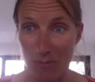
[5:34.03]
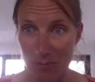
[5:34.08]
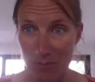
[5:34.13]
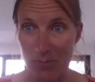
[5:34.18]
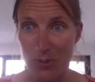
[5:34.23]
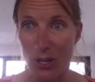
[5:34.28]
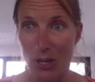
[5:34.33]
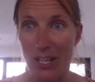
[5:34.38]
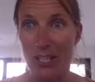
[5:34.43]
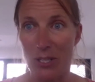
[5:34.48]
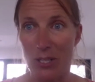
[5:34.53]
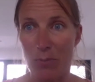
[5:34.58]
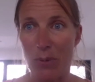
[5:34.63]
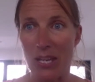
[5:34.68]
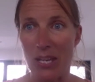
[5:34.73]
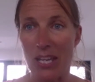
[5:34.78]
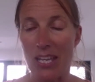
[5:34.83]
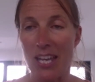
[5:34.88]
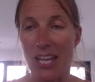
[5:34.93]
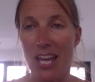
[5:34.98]
trying to
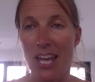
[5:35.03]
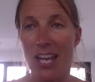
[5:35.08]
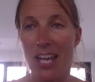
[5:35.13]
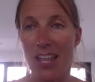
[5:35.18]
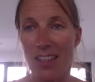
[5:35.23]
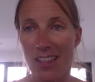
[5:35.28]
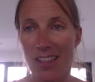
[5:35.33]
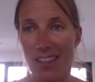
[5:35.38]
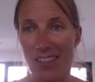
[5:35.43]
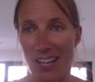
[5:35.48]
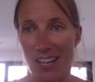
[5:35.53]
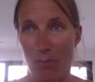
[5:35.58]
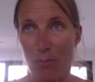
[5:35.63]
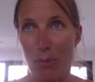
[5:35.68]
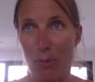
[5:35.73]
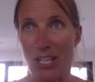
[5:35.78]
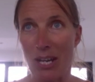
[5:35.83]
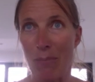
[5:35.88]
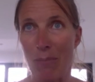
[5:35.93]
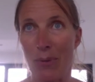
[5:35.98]
be the
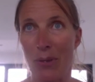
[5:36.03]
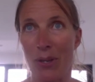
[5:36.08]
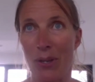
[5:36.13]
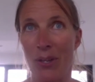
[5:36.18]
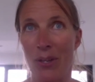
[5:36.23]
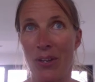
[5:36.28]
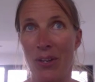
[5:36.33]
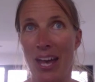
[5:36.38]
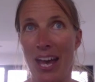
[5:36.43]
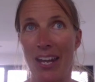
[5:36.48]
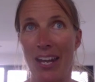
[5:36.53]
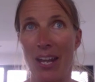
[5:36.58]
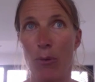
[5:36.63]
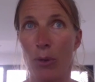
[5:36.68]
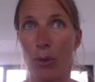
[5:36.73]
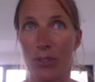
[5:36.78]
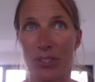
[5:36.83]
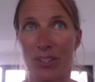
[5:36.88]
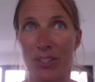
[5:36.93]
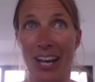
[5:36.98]
Olympic champion, and I
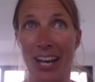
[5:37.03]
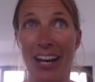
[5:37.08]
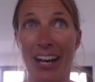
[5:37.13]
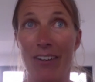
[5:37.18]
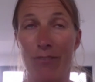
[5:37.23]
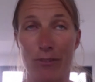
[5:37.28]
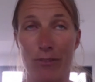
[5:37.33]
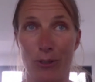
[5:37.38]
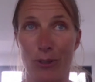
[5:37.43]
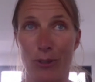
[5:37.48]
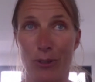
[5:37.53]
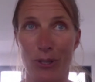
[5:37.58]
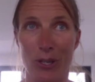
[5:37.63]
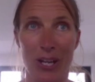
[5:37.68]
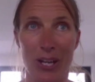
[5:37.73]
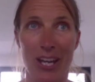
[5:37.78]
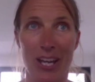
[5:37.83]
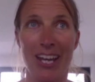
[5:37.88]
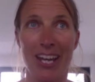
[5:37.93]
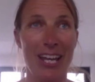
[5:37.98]
wasn't that. For
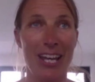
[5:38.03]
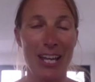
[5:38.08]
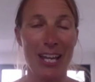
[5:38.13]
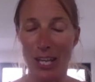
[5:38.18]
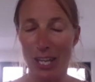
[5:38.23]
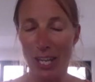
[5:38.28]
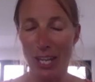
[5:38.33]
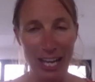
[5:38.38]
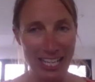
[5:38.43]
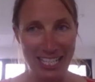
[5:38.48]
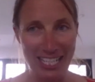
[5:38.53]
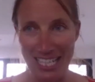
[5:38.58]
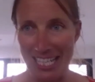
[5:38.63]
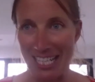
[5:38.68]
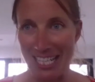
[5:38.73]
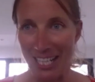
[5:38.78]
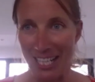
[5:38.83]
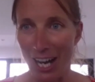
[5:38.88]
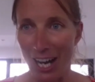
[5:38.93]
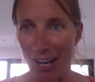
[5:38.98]
19
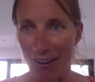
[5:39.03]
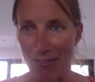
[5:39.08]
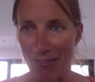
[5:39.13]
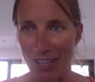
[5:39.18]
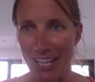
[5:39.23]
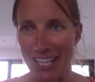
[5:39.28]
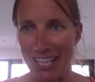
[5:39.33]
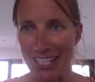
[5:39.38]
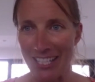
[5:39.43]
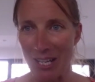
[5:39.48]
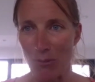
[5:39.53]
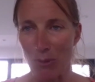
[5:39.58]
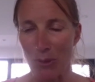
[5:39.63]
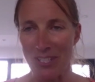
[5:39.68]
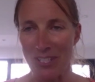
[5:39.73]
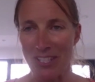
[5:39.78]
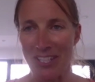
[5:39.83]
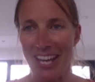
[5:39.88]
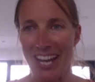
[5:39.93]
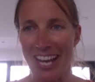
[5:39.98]
and a half years I
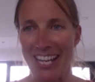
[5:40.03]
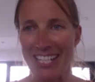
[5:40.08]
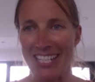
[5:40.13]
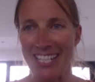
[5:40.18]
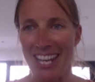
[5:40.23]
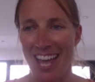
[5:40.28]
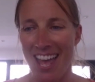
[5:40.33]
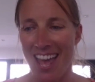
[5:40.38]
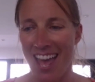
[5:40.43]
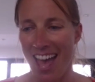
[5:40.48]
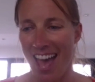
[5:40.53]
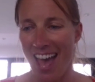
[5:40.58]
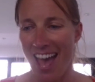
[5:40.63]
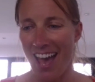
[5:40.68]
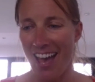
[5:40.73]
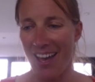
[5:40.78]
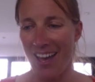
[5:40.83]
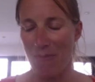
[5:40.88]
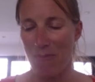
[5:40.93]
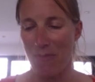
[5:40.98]
wasn't that,
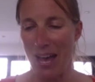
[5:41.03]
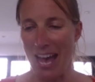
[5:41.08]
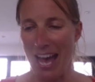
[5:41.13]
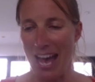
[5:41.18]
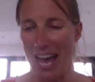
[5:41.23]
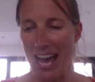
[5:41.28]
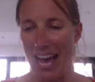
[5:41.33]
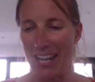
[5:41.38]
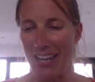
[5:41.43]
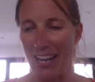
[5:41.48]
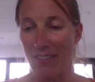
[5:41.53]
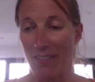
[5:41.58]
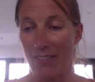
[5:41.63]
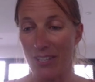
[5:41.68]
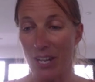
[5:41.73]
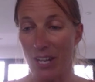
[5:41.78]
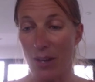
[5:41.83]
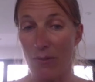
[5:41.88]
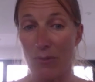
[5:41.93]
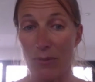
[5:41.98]
and I,
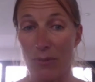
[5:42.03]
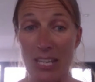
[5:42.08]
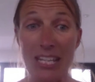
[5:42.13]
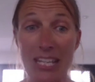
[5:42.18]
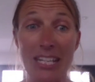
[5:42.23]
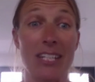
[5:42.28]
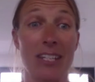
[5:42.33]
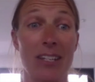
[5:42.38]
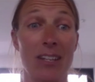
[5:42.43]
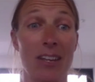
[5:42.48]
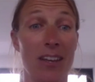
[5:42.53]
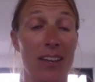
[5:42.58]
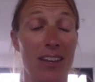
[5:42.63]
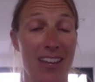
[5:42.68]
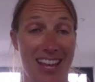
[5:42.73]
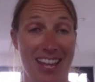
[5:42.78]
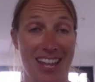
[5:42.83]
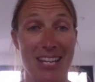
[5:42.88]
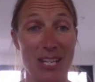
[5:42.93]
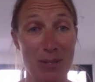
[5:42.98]
you know, need to
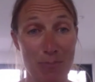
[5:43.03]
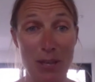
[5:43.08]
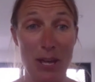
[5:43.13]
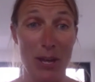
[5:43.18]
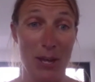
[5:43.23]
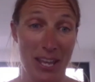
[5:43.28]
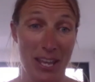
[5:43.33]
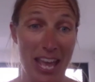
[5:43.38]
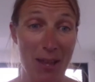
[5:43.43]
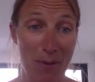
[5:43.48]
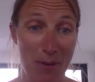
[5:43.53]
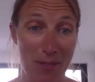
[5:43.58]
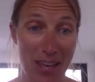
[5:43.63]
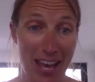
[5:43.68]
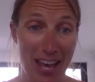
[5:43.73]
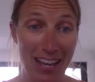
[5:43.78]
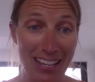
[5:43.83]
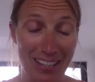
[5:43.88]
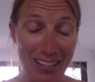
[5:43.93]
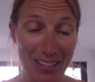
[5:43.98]
be okay with
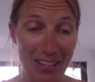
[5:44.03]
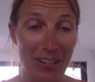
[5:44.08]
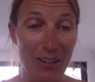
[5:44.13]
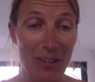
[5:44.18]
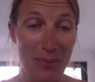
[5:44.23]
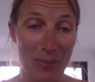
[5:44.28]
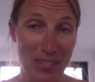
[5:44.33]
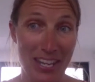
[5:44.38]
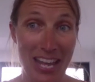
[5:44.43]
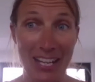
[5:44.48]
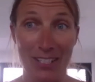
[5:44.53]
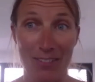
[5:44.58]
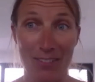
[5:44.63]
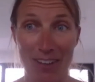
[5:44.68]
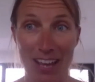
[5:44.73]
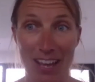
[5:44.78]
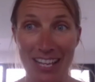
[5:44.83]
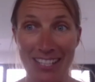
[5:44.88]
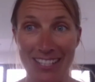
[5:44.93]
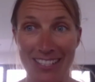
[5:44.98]
that, the next
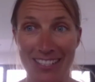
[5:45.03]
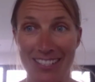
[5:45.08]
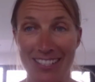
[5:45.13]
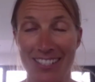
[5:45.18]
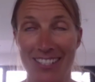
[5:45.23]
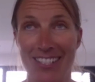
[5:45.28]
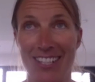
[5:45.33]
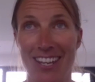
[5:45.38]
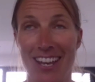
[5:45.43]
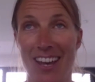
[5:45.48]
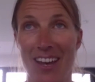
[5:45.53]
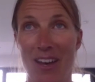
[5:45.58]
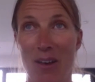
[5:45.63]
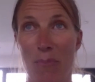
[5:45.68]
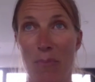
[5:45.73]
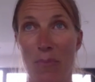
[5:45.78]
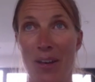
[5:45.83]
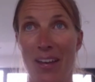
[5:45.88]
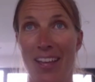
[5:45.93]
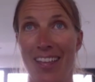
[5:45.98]
phase. And
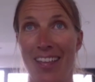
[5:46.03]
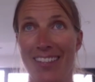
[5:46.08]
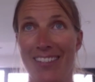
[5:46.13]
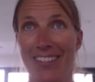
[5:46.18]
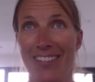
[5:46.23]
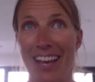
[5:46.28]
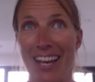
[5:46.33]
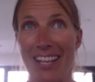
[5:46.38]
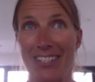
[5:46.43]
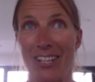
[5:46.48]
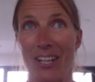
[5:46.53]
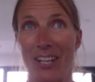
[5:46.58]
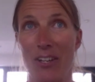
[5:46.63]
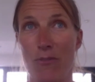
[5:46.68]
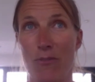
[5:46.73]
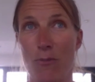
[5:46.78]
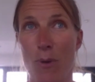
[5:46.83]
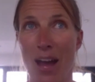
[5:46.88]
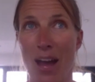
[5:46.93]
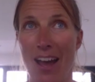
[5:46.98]
so that's kind of
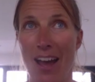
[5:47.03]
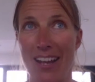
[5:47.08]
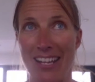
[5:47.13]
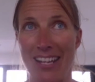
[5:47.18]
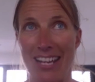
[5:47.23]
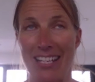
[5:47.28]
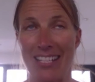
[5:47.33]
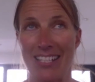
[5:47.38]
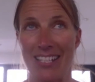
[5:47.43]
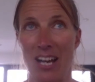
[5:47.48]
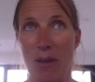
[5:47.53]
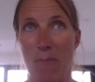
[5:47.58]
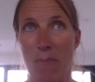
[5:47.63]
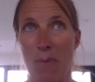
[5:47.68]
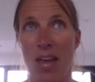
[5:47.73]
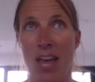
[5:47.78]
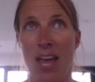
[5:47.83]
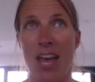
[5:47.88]
where I guess I'm